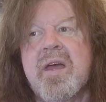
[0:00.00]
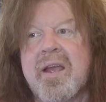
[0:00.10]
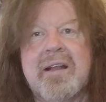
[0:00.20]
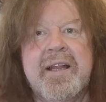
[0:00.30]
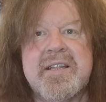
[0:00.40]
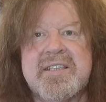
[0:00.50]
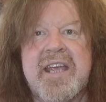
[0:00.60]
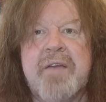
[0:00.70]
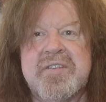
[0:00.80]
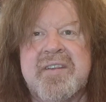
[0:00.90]
And Clint
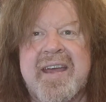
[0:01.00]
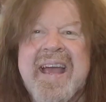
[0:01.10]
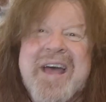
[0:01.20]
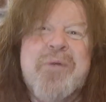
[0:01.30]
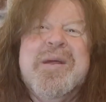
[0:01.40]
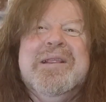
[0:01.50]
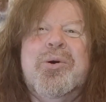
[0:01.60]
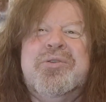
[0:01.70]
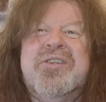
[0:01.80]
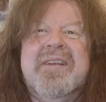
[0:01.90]
saves the day.
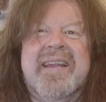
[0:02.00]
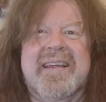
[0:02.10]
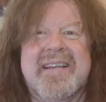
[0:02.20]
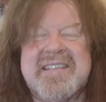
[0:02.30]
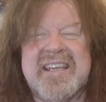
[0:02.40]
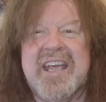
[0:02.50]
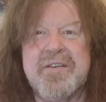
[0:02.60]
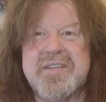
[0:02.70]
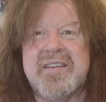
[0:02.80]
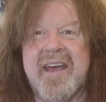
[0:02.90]
Reluctantly
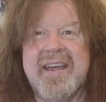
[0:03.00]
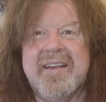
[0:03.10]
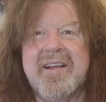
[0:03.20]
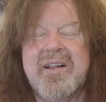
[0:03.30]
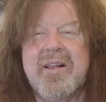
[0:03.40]
saves the day.